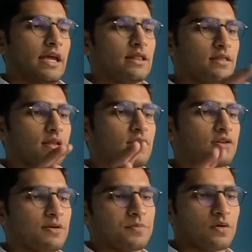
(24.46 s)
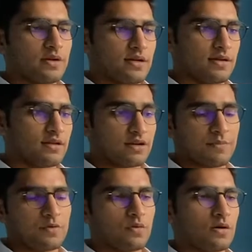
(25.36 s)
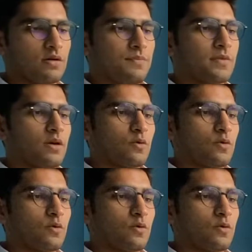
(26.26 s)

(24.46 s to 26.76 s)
In the crypto world,